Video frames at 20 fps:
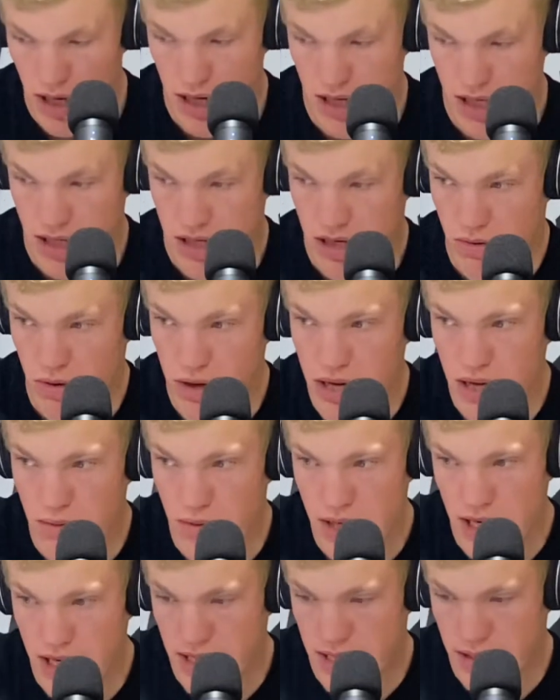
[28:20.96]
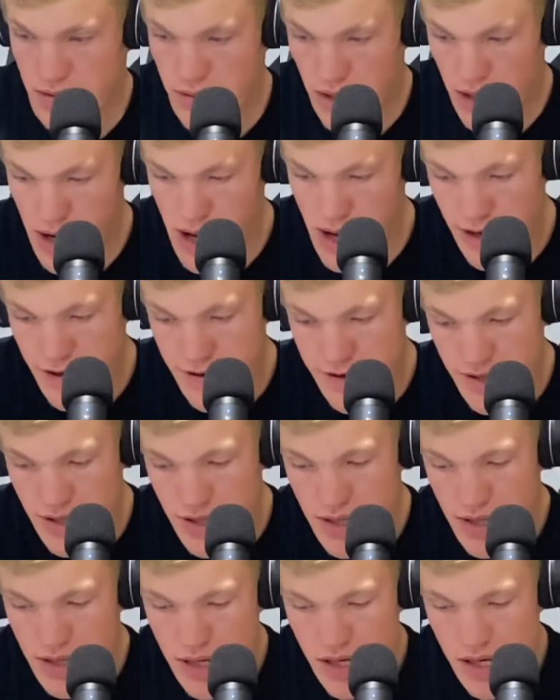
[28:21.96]
So really, what he's
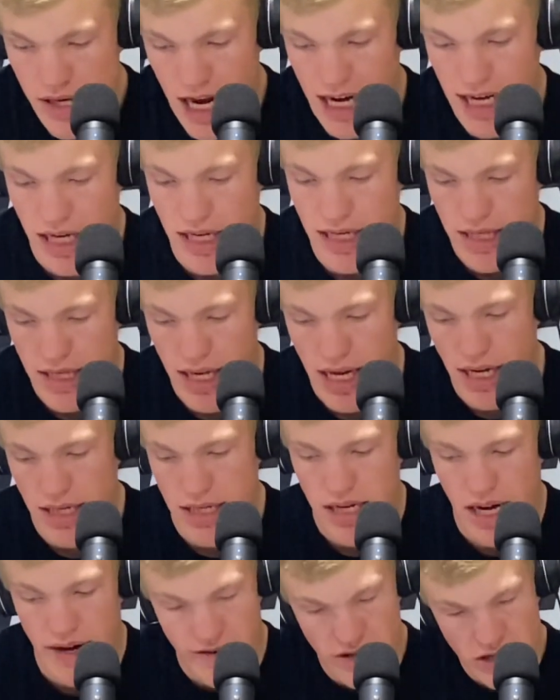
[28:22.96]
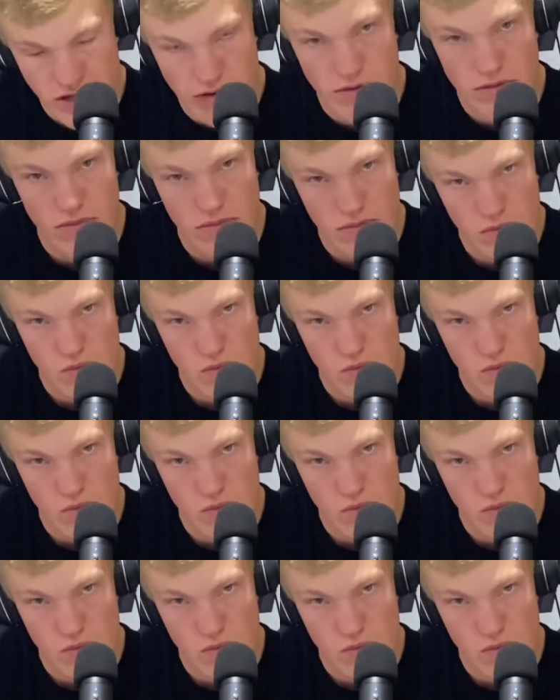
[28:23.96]
he just thinks if you,